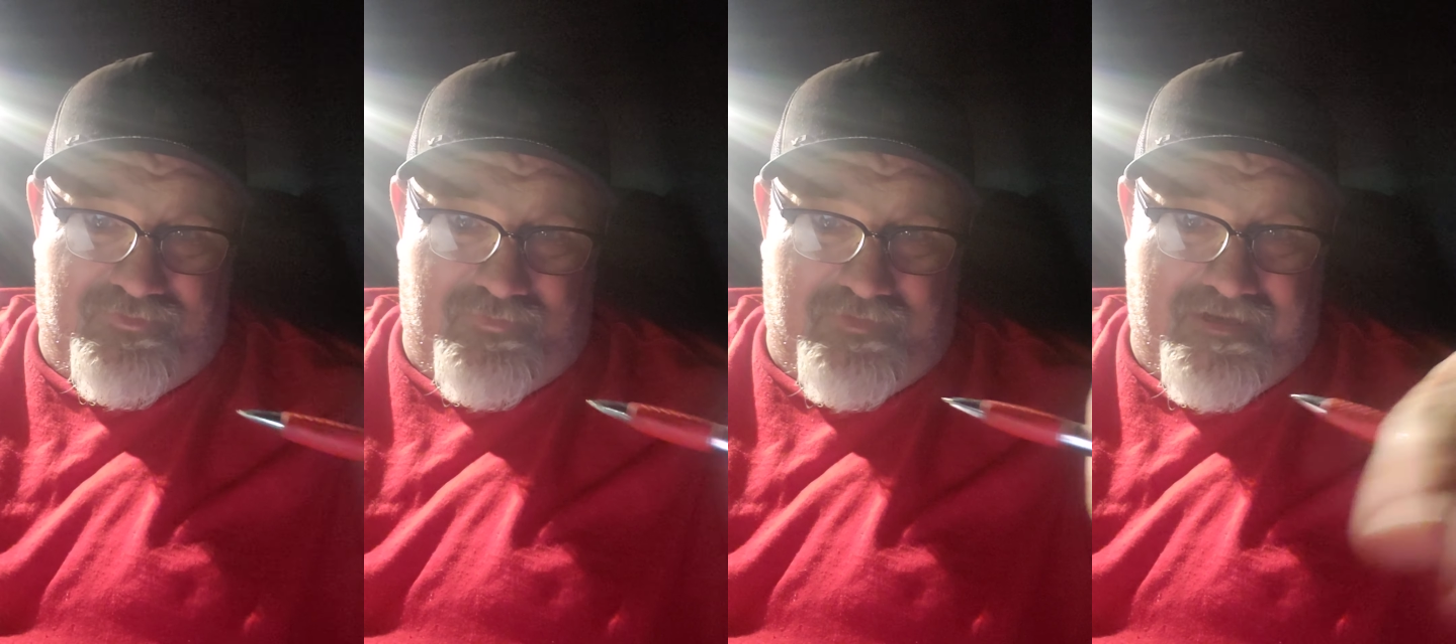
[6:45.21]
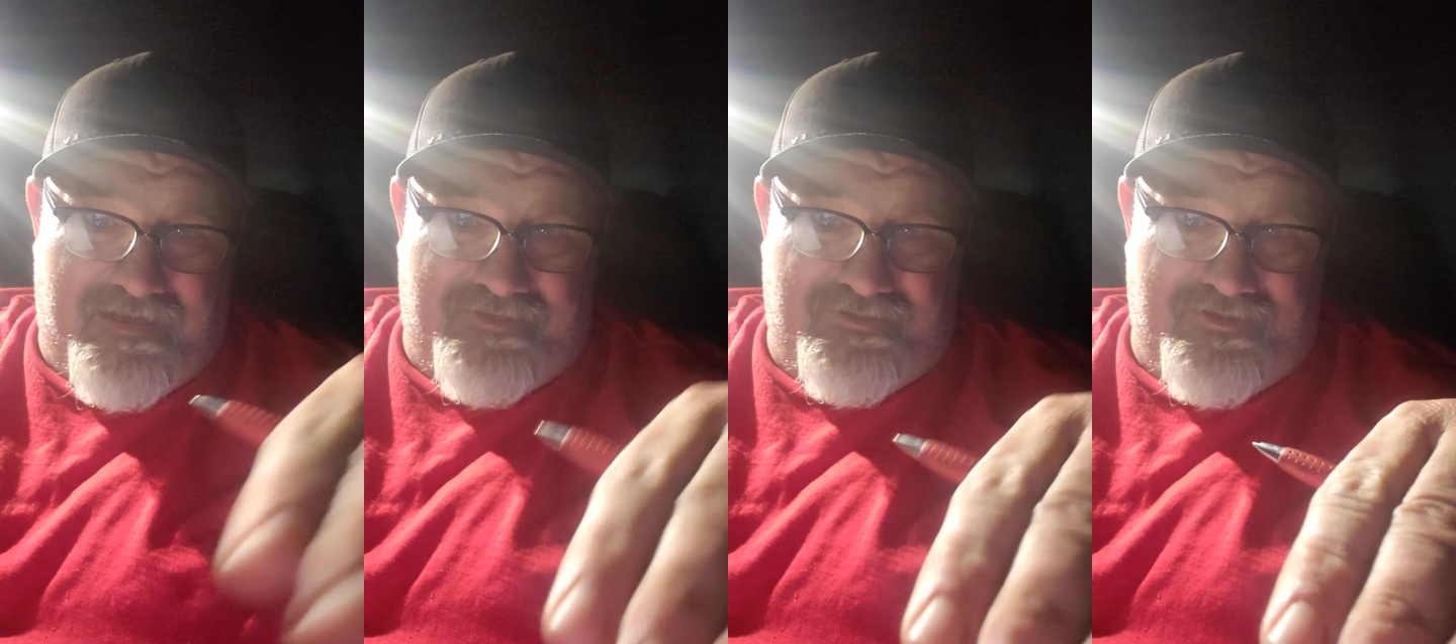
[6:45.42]

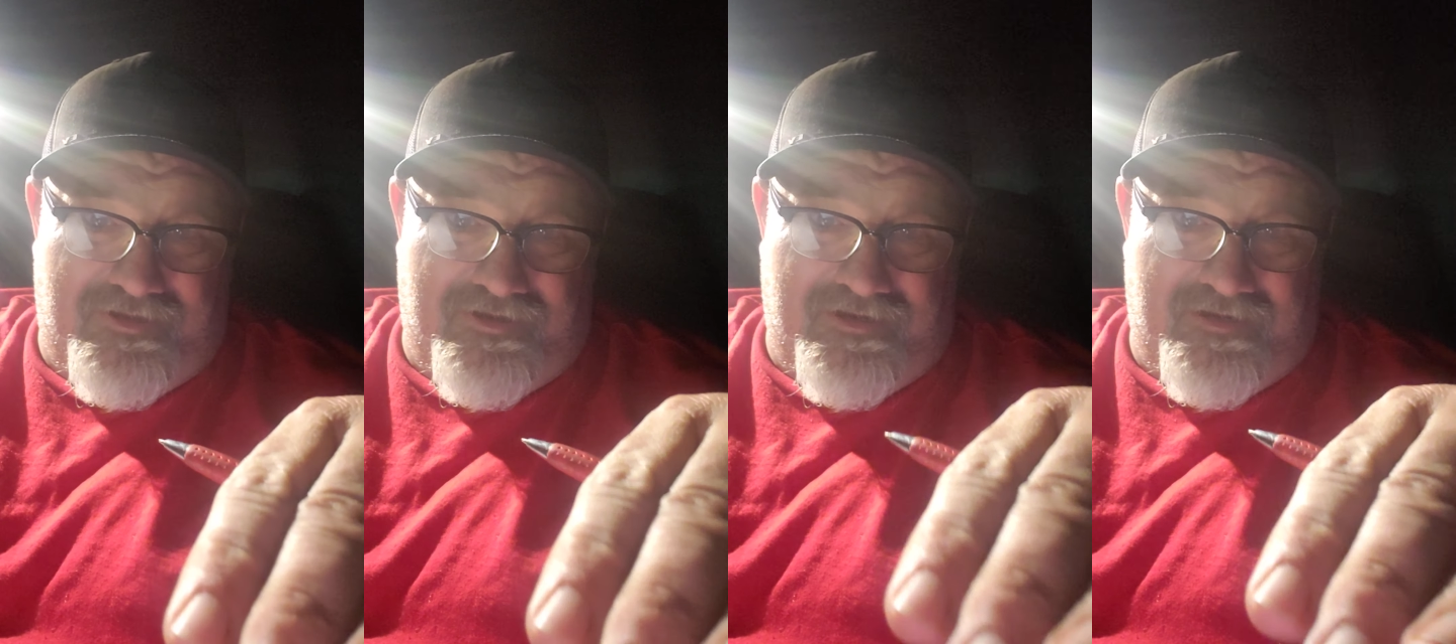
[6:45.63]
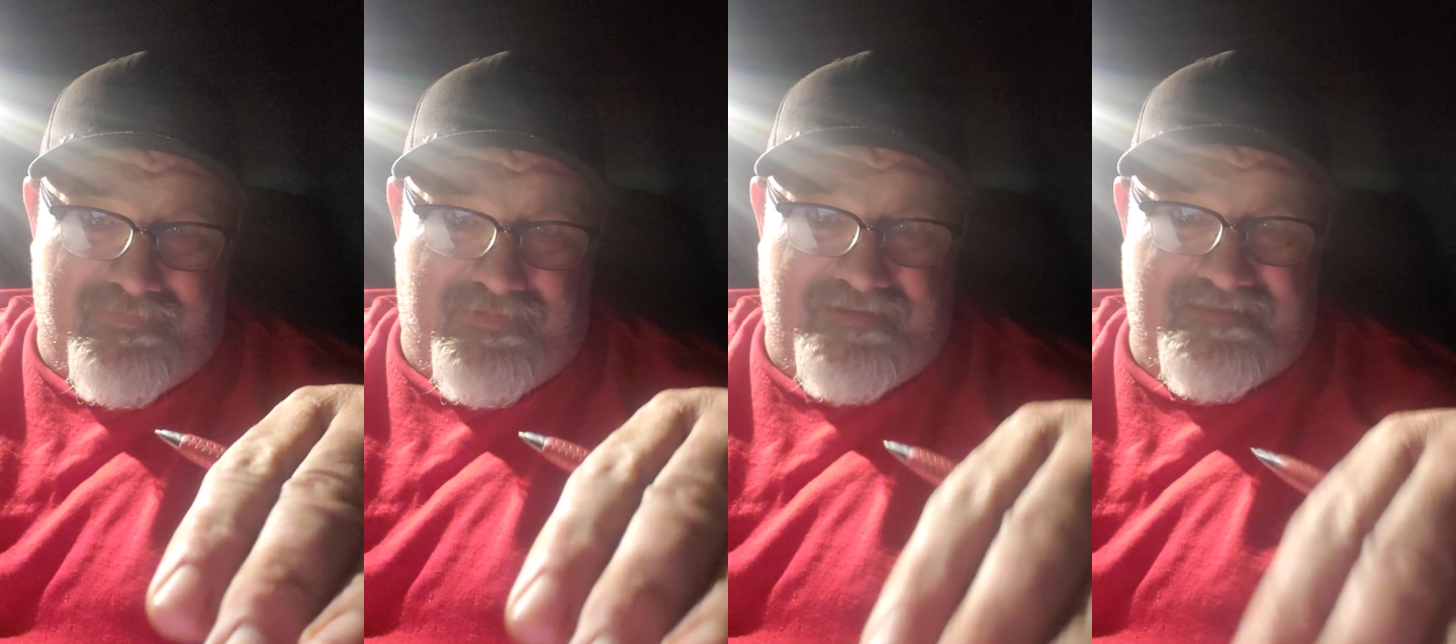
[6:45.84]
We're not
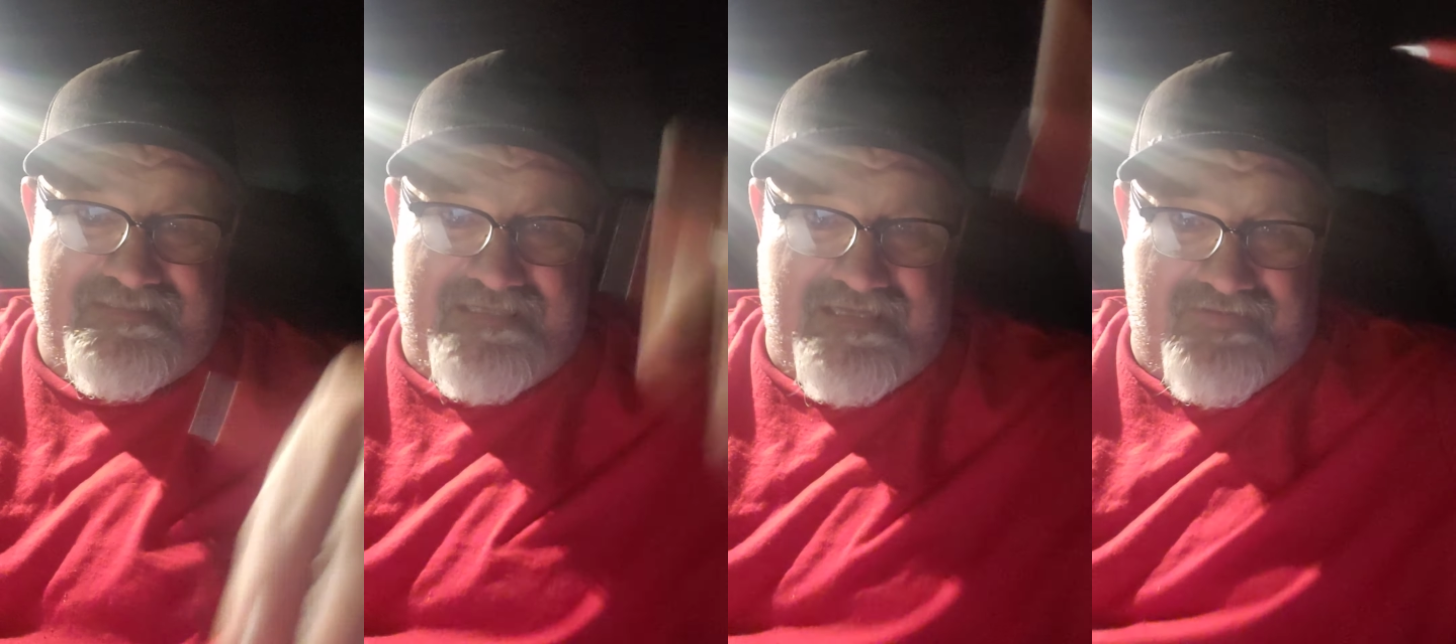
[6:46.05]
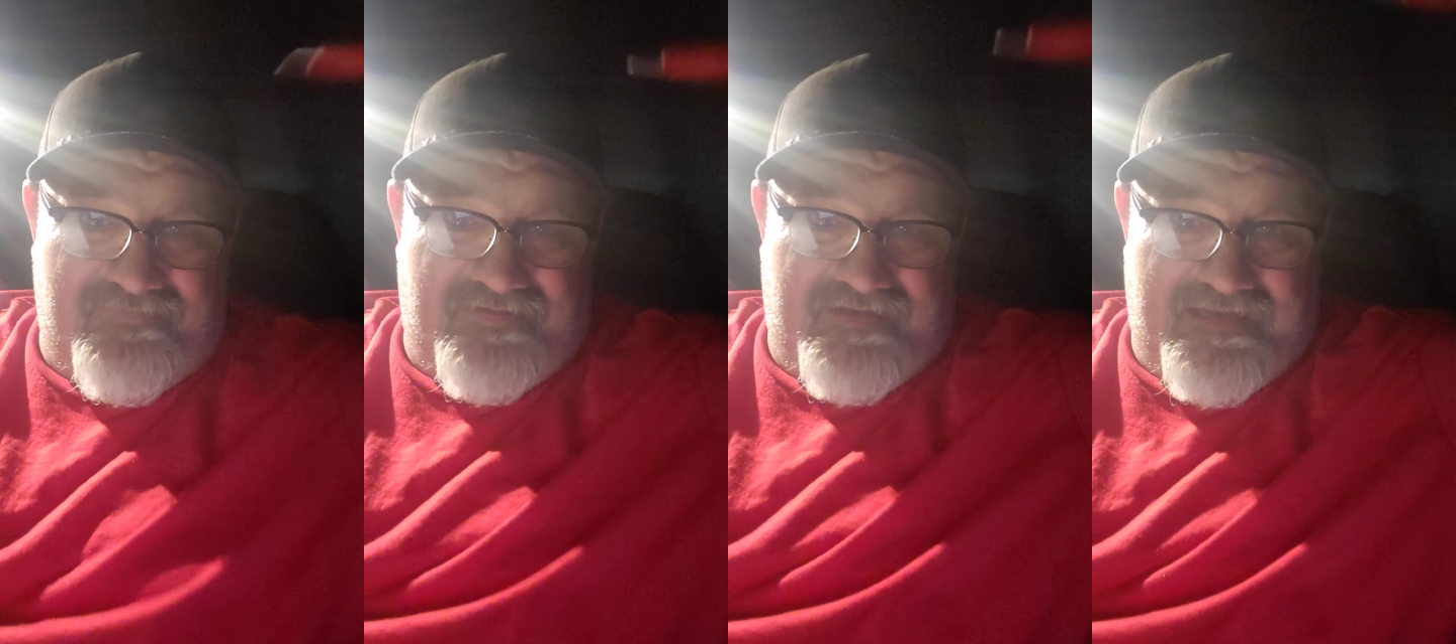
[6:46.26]
talking about
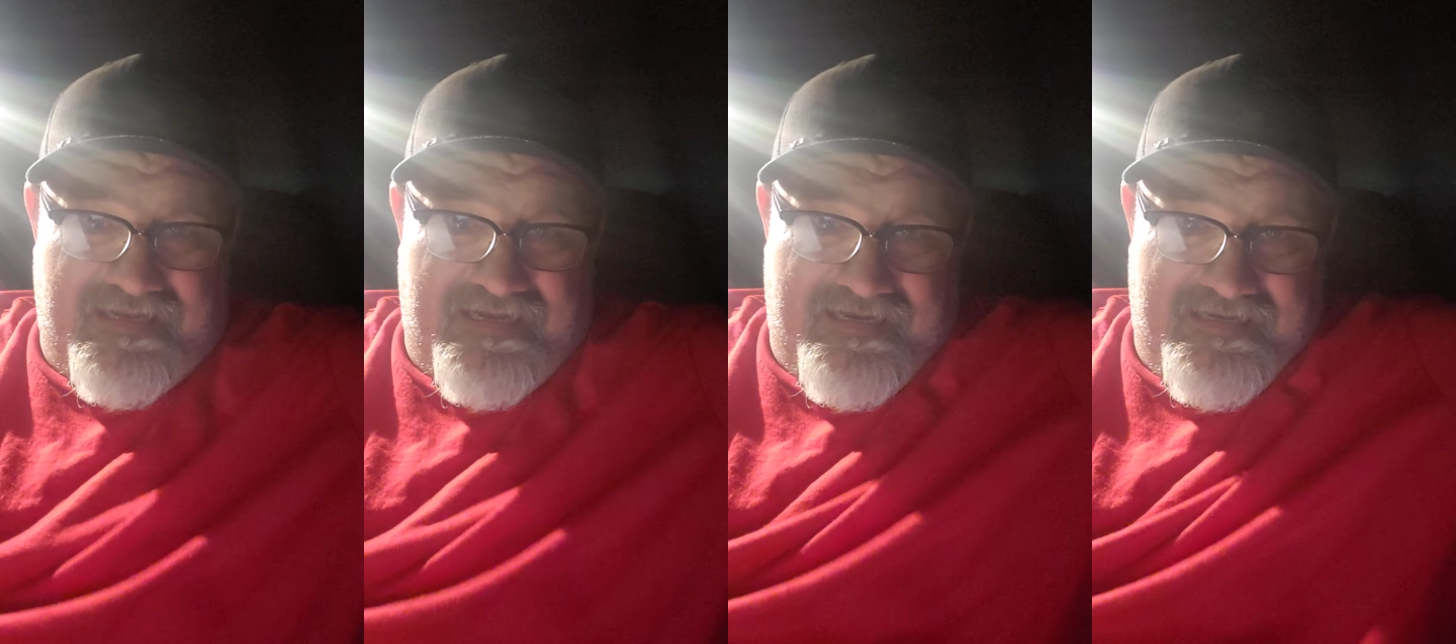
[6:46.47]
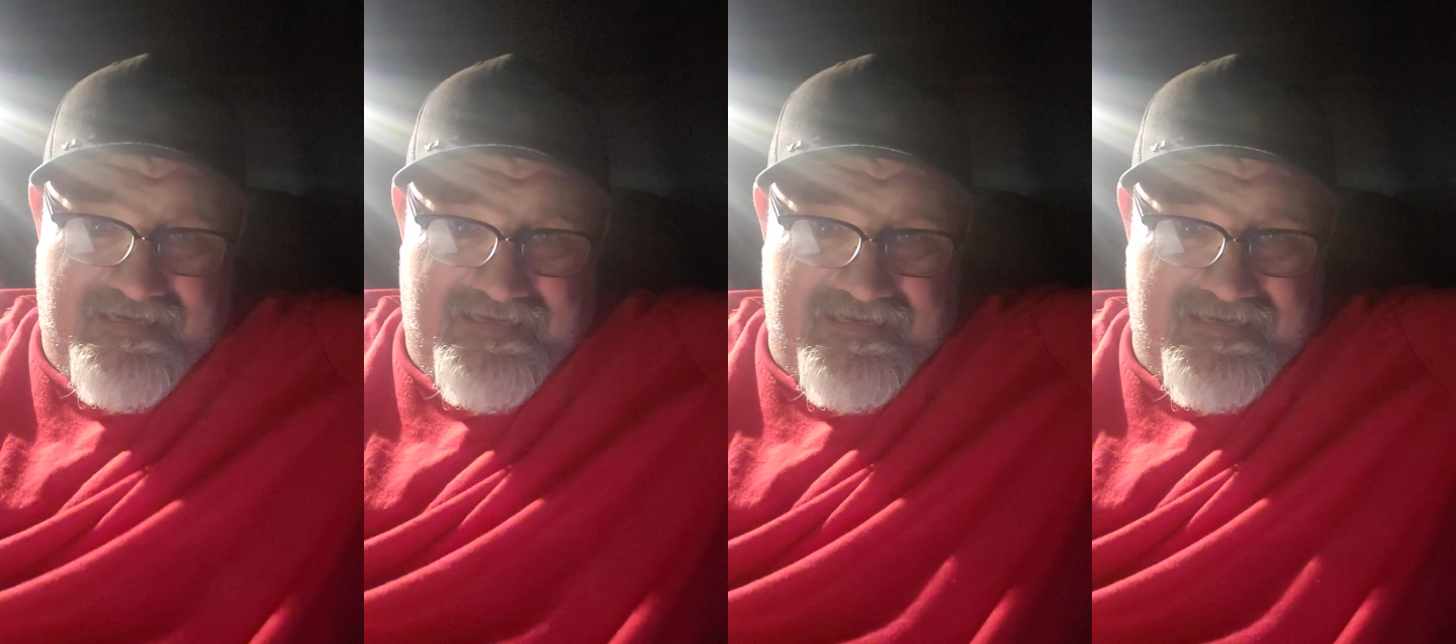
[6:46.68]
70, 80,